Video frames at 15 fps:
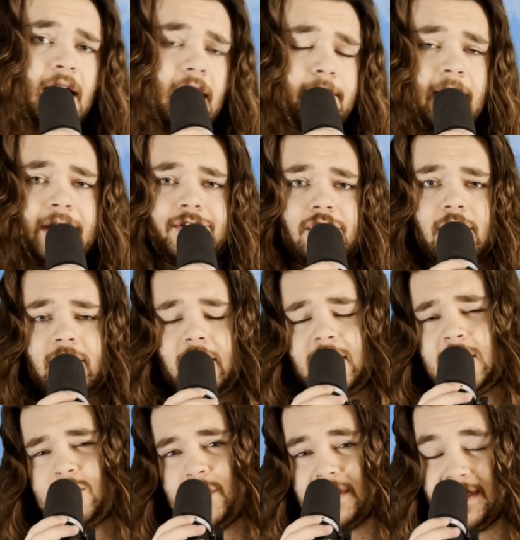I made sure that
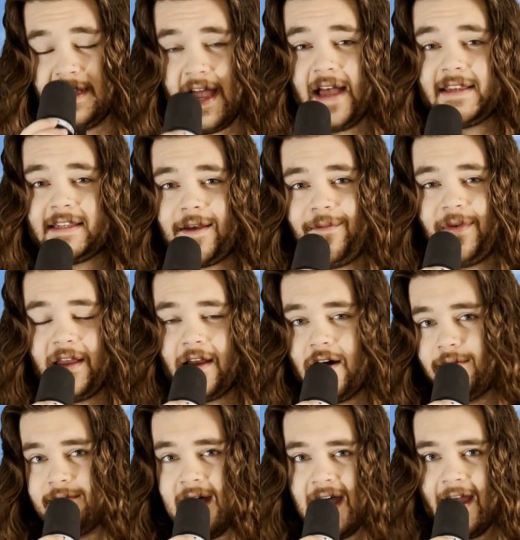this was not something on
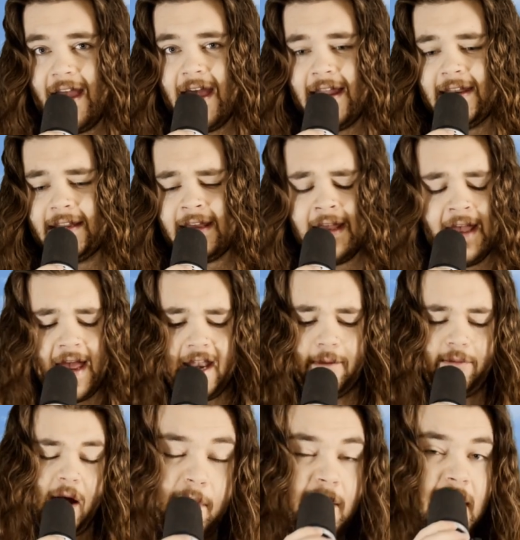my end, and it
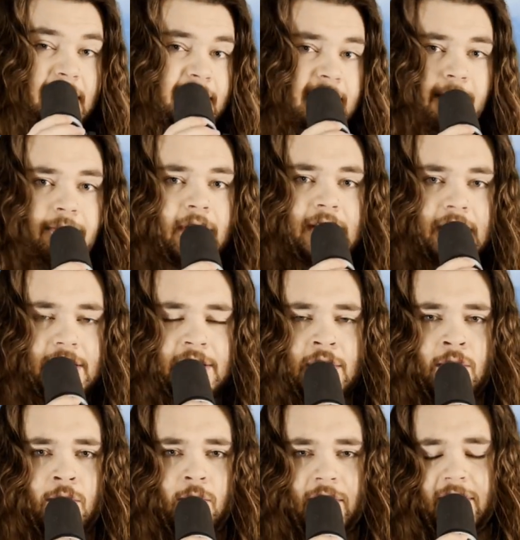probably has something to
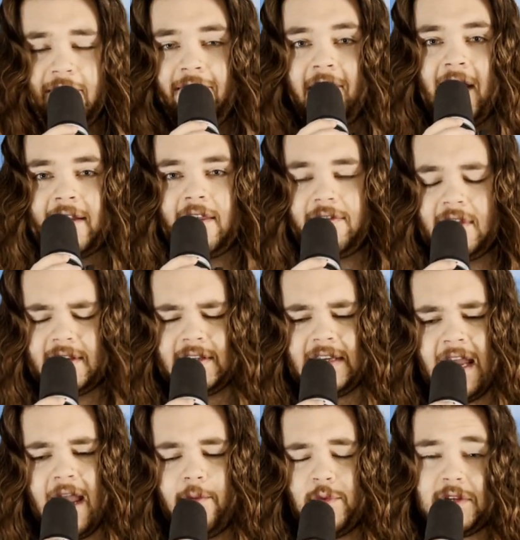do with the fact that this
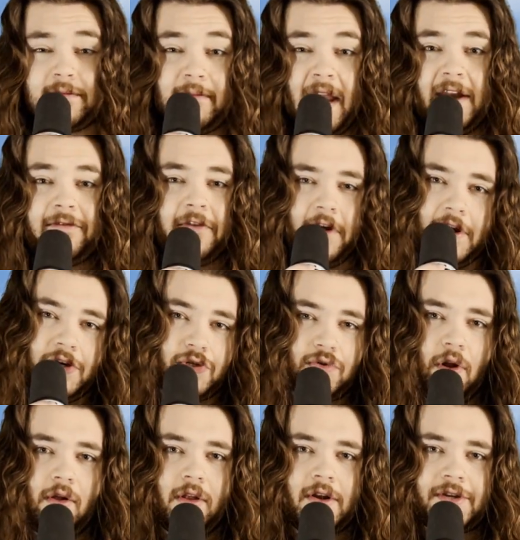game was made for
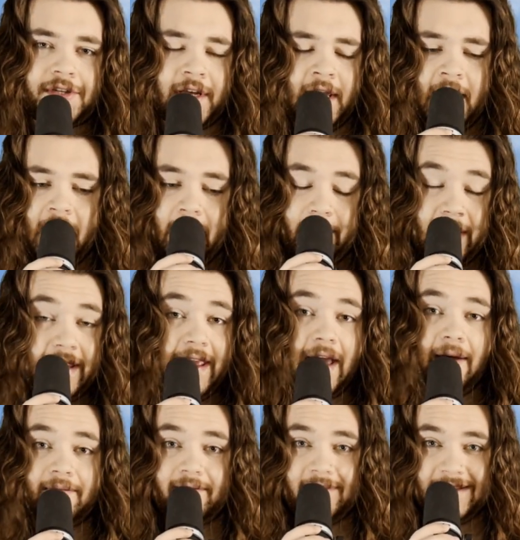controllers, but yeah,
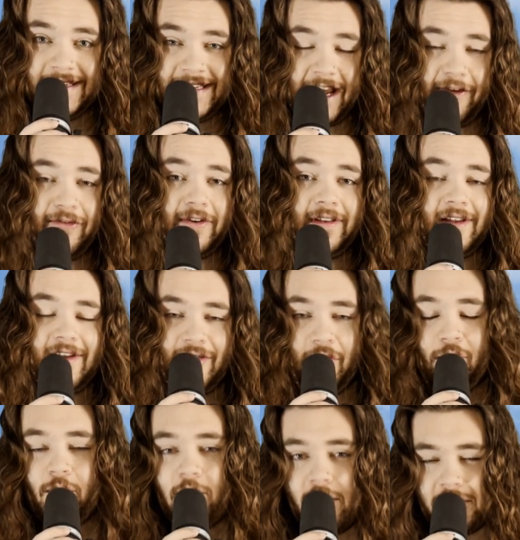definitely the
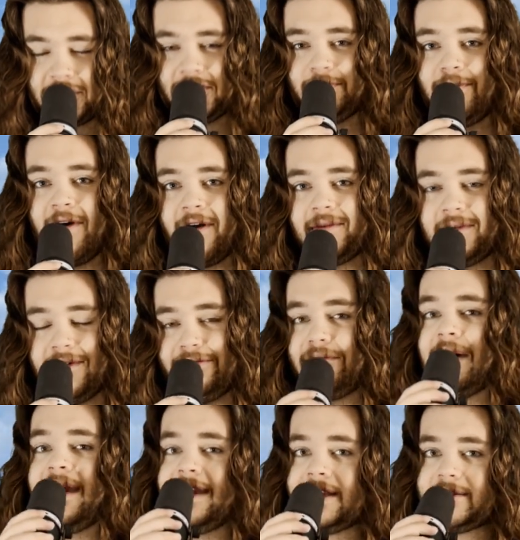worst part of
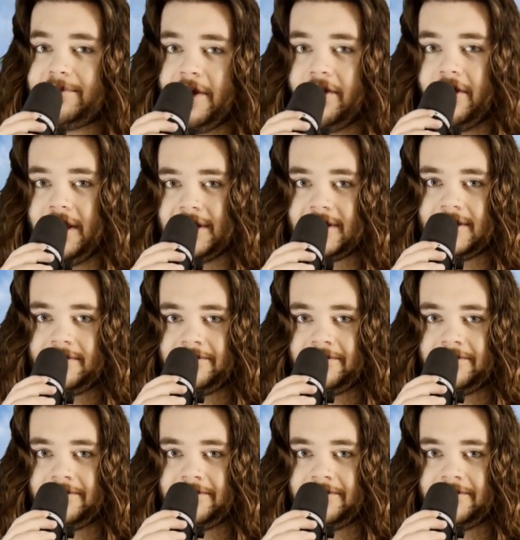my experience.